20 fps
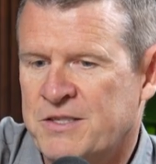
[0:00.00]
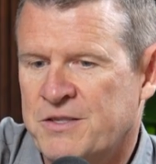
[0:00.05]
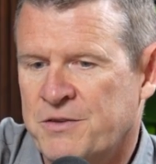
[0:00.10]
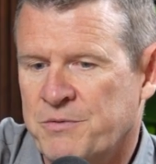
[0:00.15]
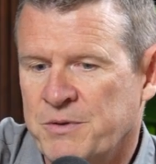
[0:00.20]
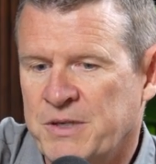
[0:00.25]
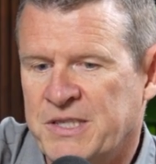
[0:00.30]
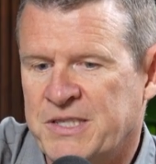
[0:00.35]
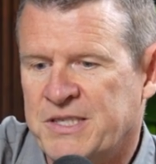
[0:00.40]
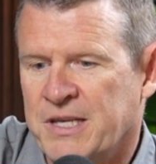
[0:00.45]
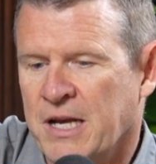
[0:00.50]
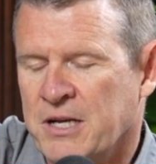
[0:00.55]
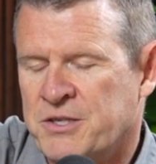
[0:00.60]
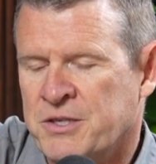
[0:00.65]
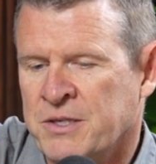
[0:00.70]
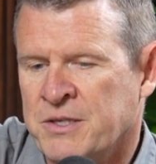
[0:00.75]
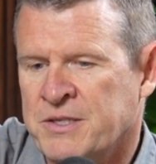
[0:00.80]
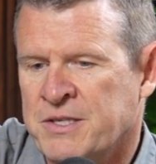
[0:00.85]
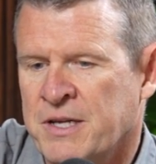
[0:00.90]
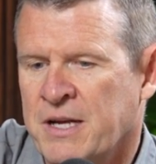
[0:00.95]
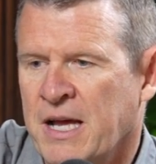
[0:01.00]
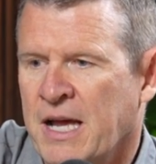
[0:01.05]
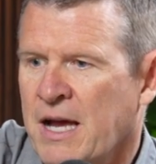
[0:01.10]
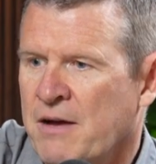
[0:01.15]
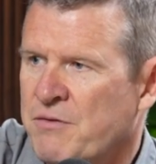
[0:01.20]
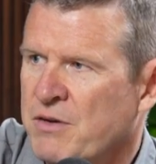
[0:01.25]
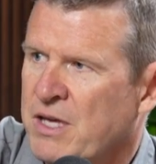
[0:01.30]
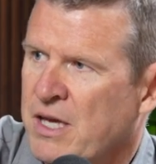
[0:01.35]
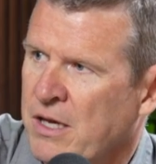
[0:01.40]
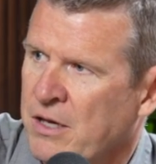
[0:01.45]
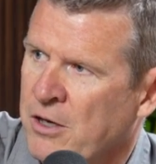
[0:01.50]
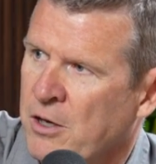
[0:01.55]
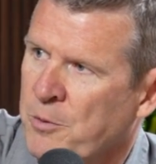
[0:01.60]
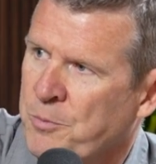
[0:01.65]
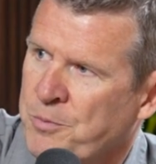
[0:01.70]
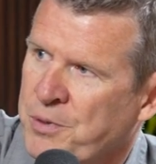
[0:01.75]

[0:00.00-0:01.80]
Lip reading: 3 sections, and I have a keynote